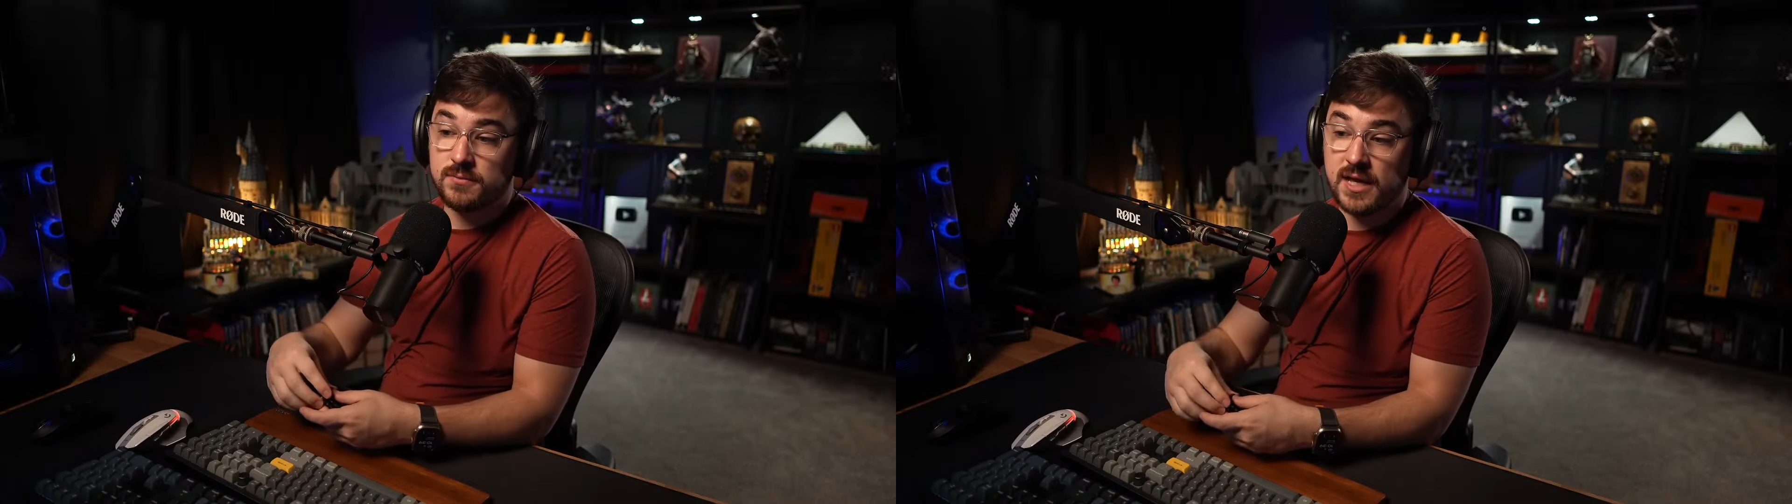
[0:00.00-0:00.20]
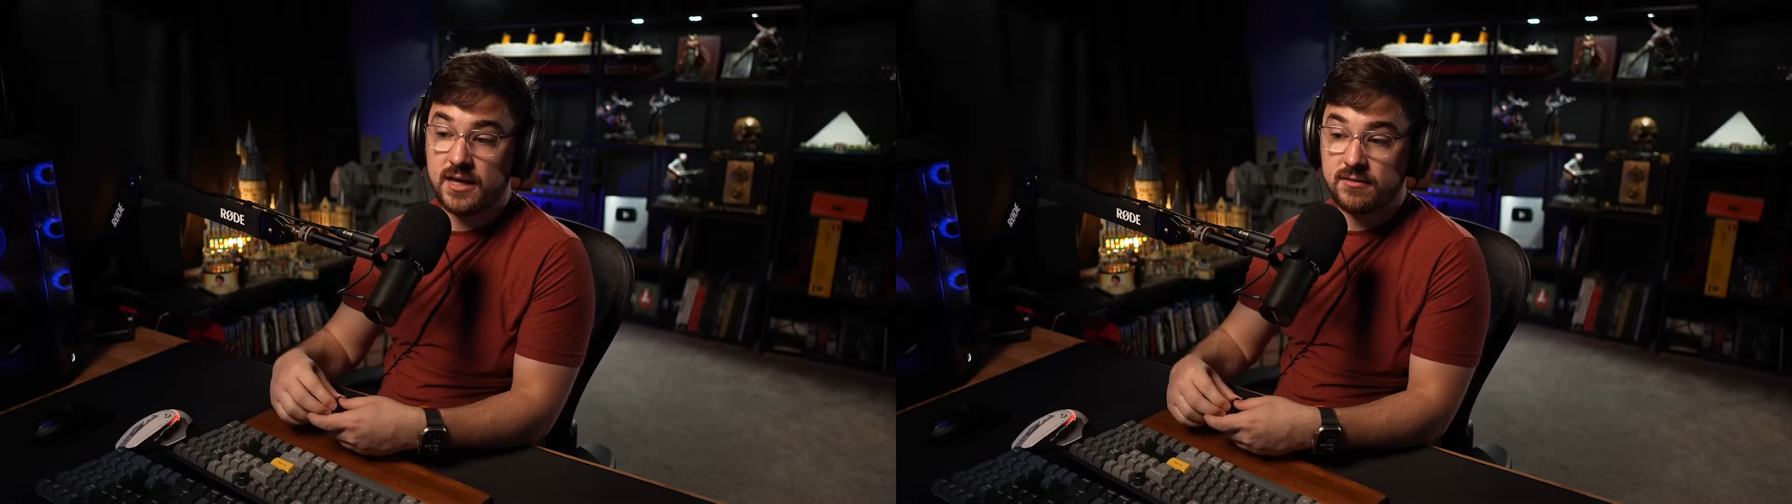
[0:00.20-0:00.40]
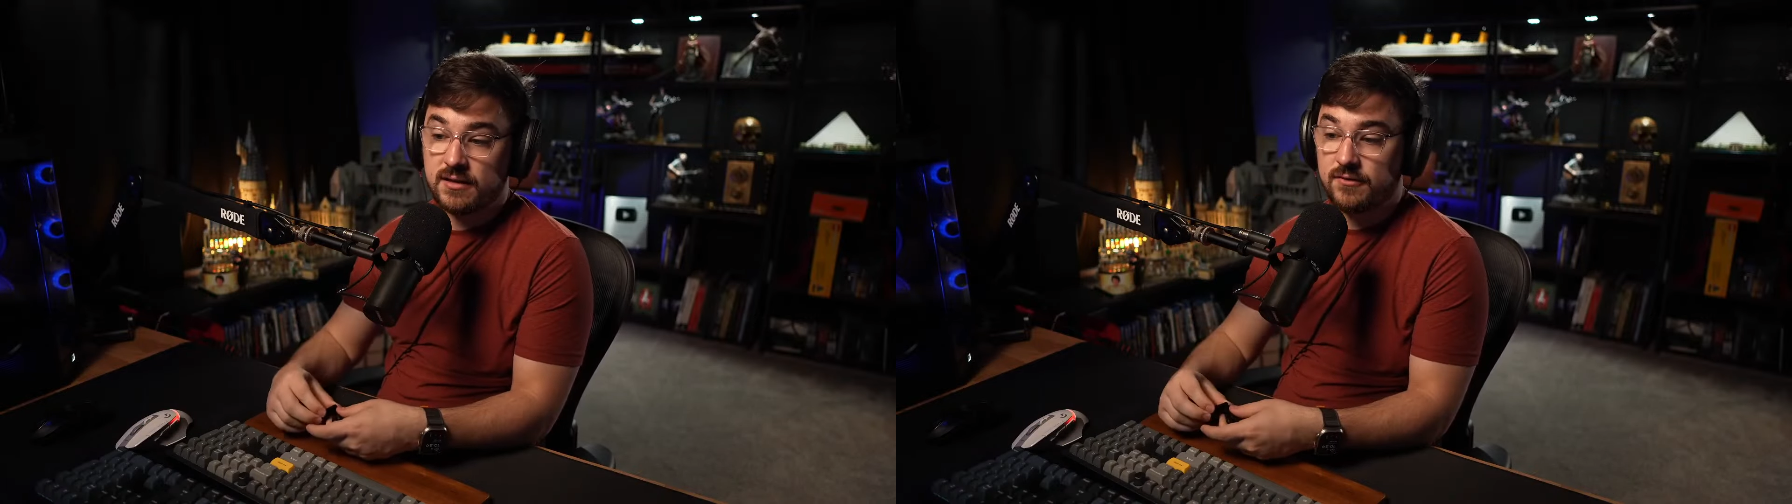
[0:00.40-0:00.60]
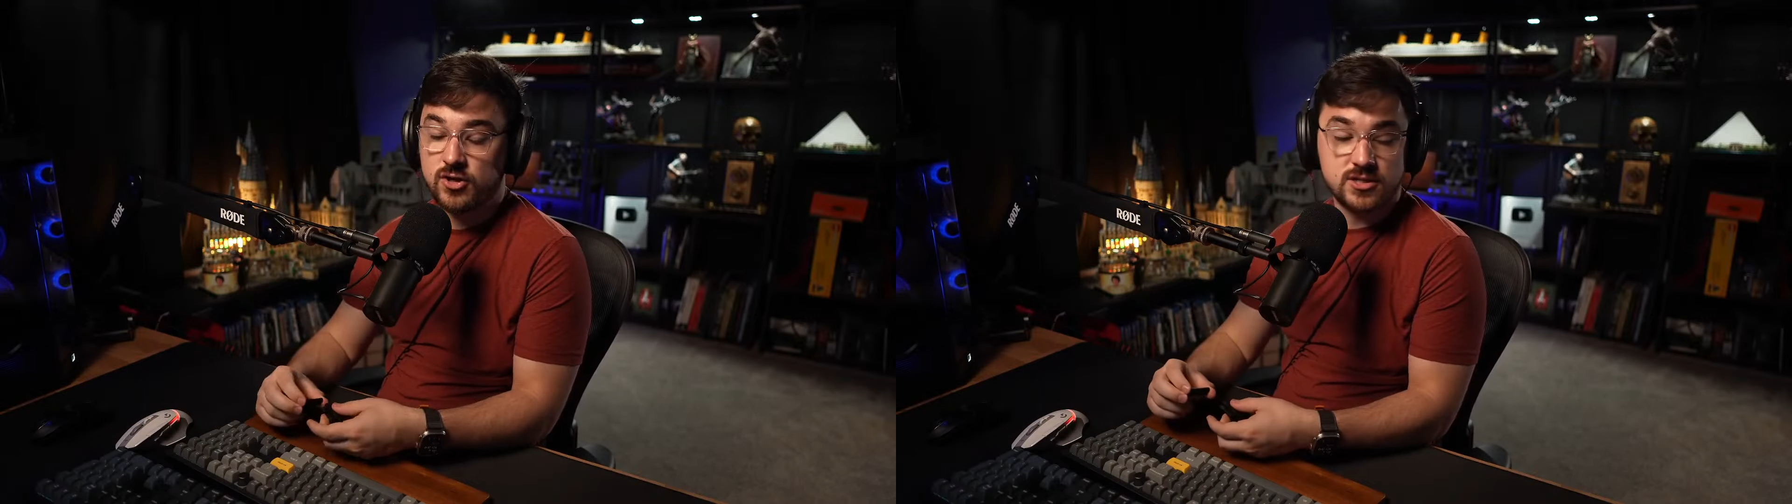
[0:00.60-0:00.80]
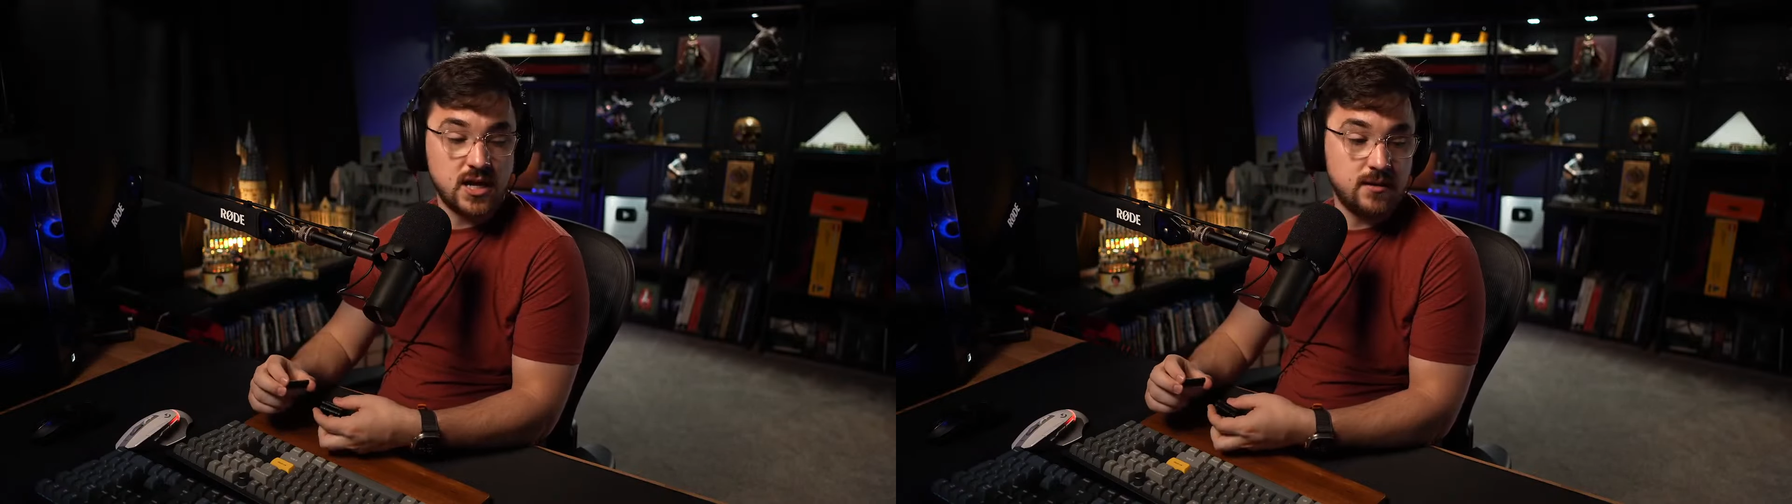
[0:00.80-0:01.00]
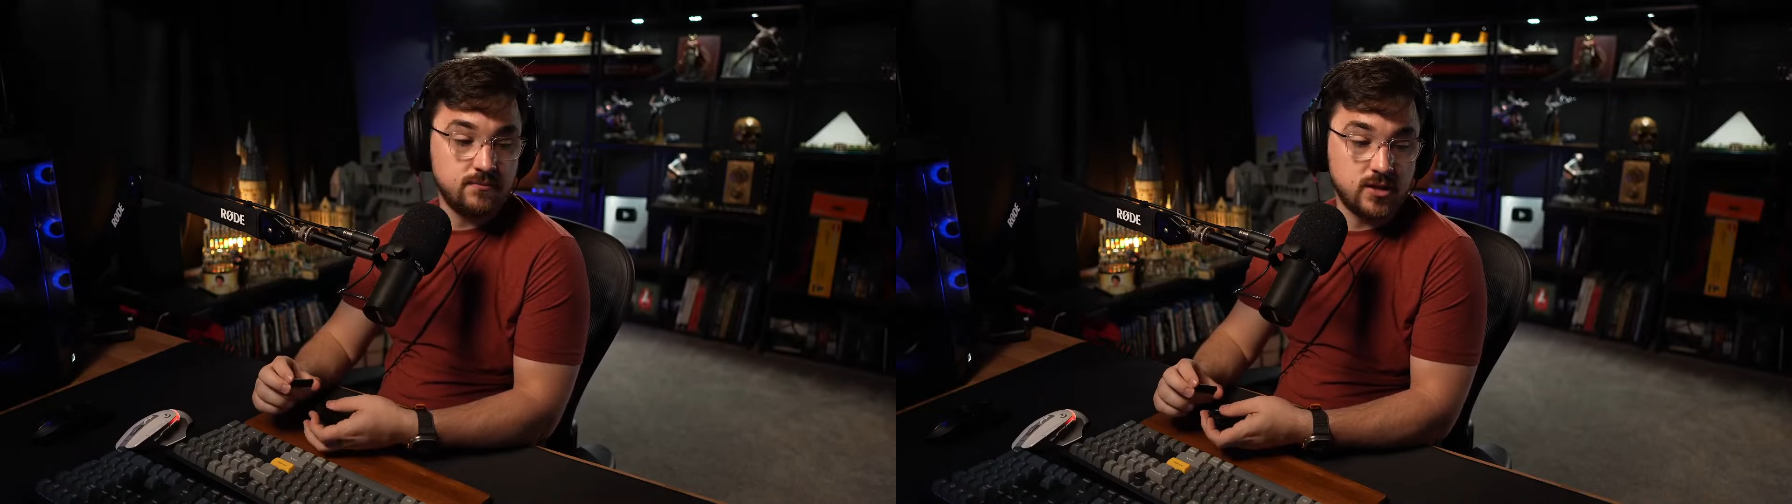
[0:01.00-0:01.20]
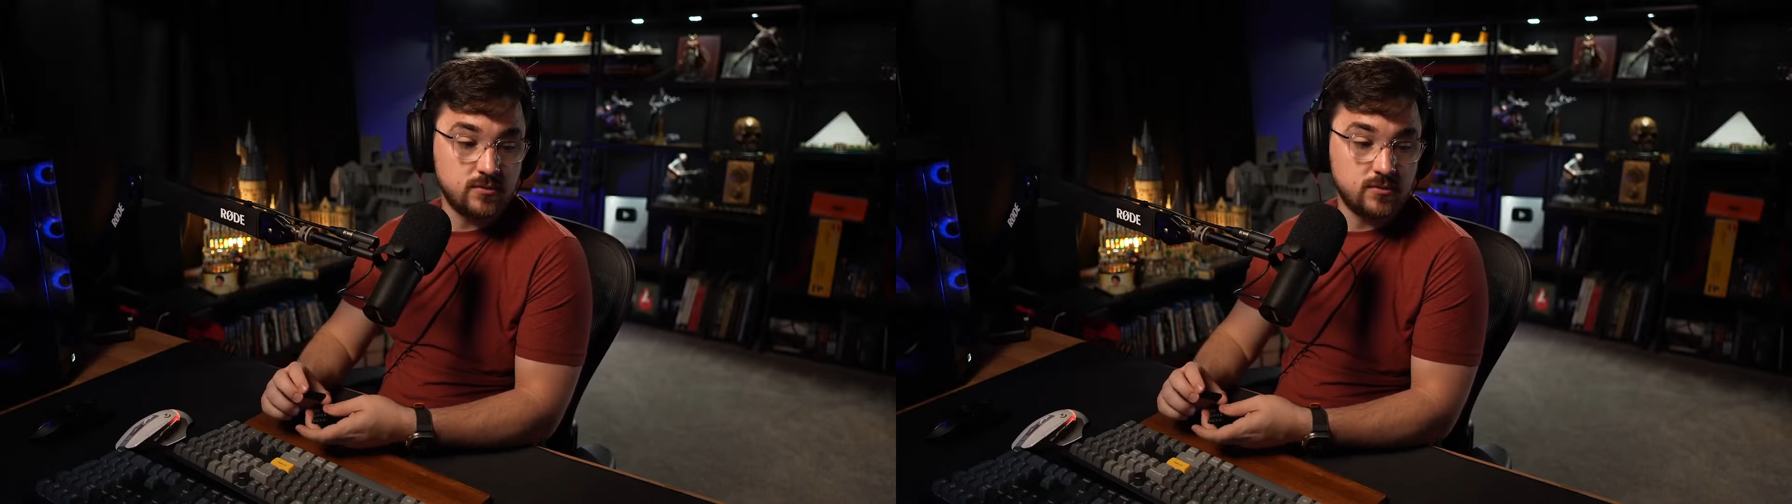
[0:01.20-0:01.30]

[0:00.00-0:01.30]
Play it. Have a good time.